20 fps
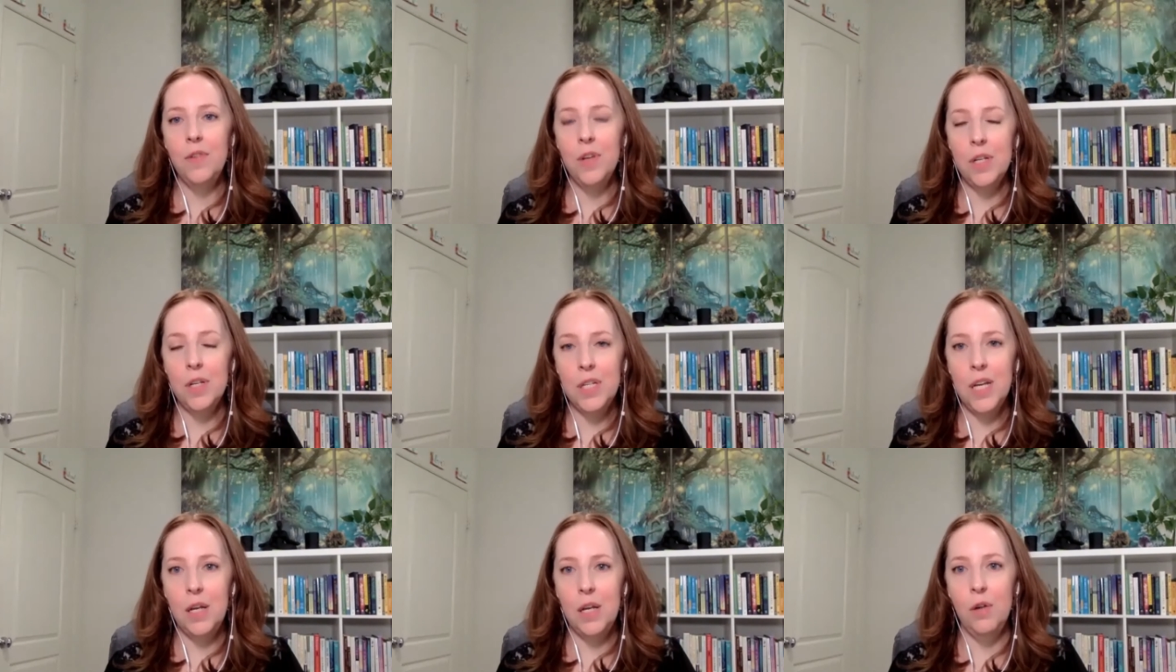
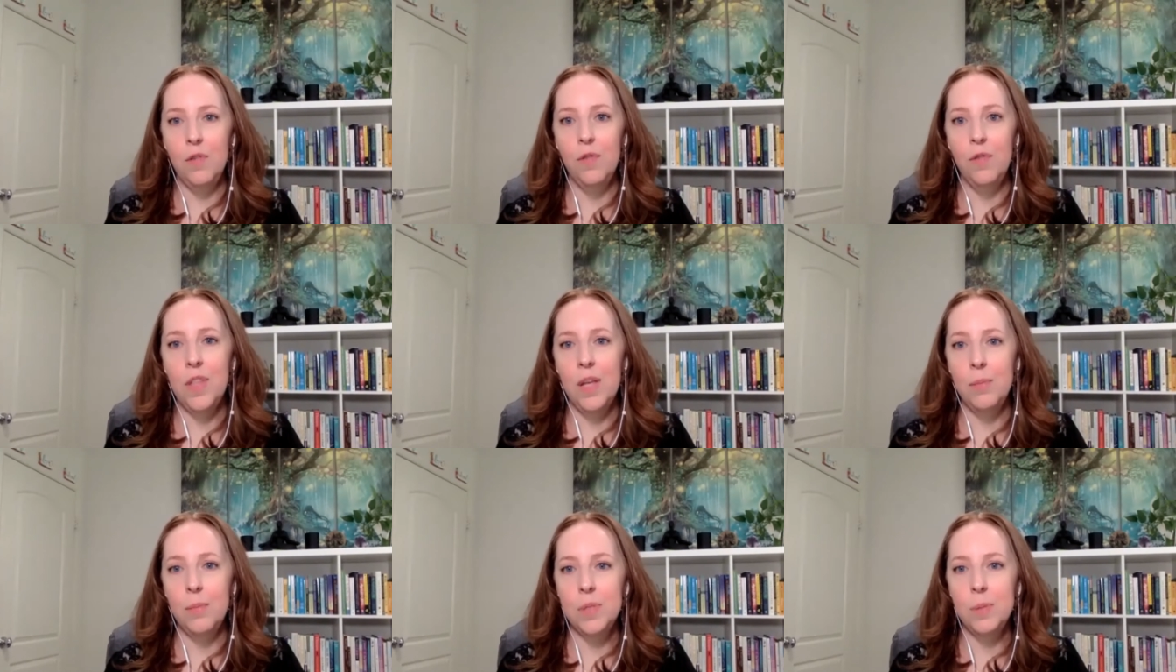container for
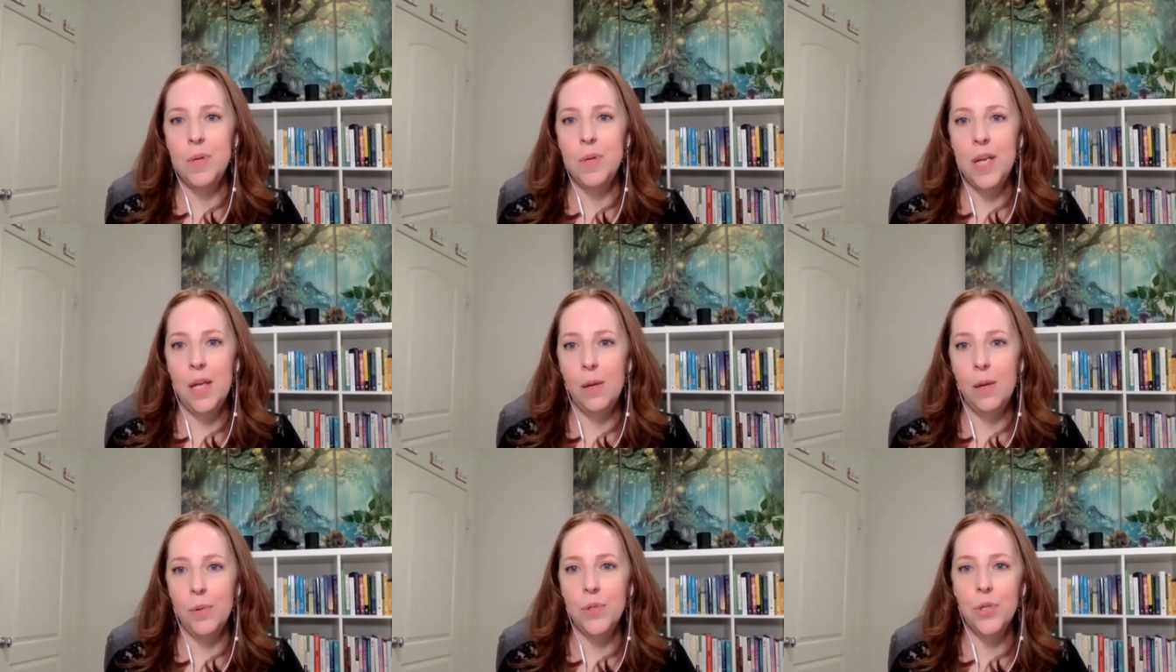them to
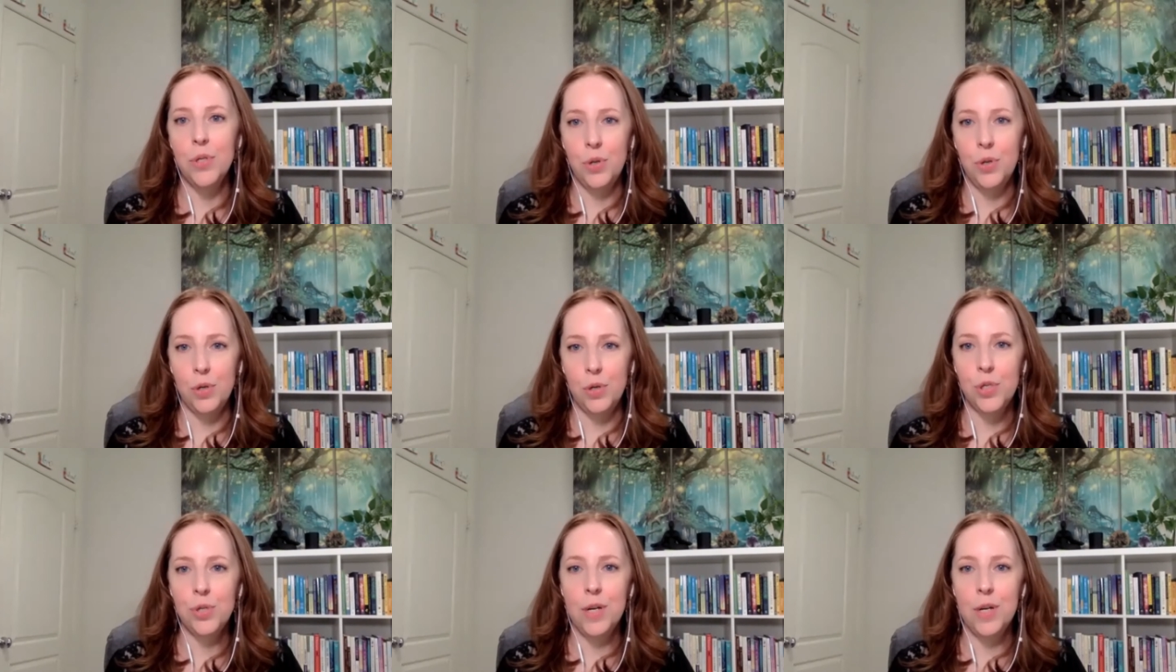be able to
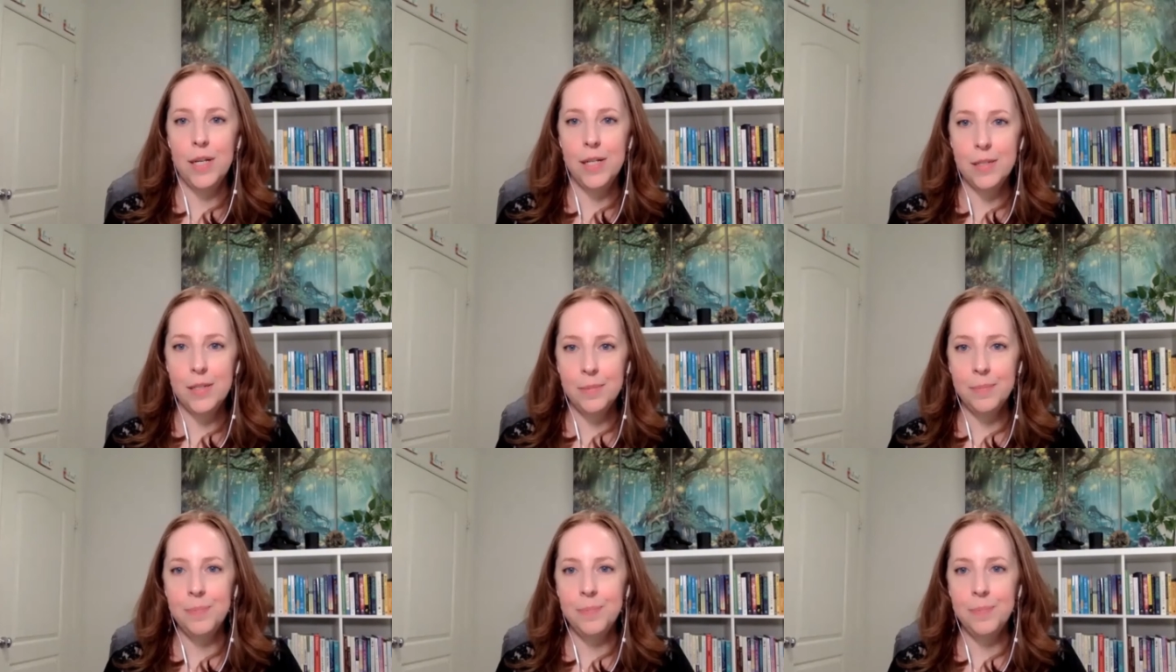nurture it.